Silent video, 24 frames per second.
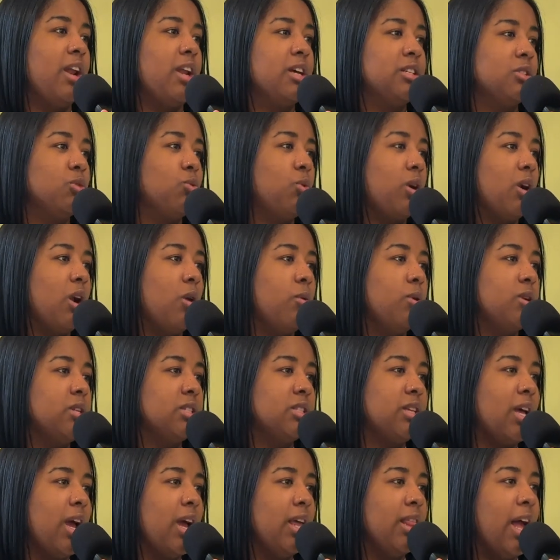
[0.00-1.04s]
That's the word I want
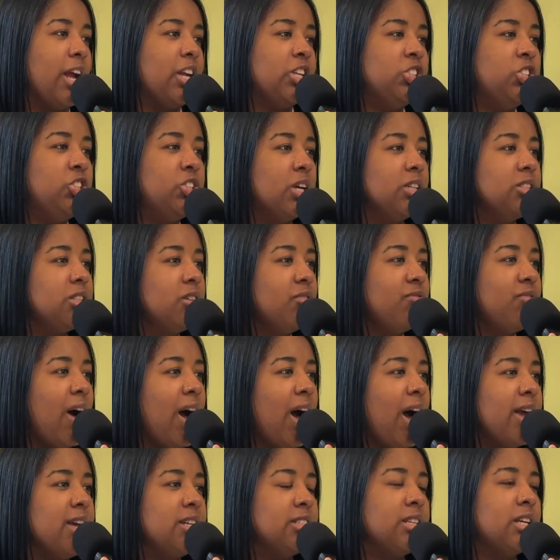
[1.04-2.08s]
to say. Like
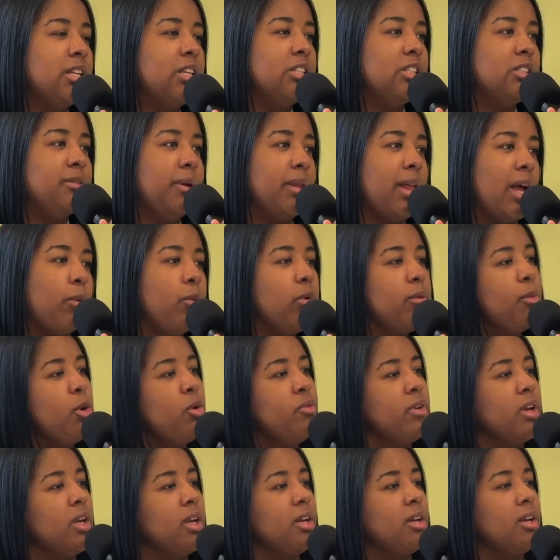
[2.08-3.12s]
justify instead of just being like, we
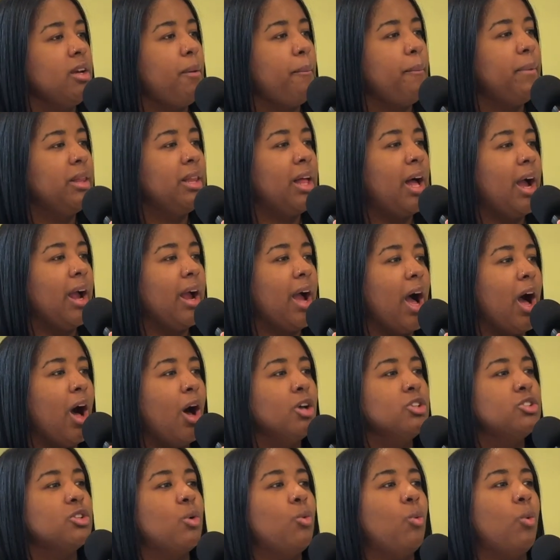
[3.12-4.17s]
moving. But like, I
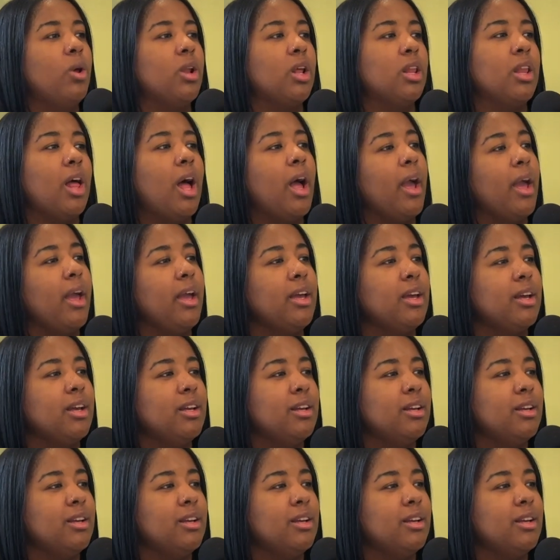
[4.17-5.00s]
also want to like,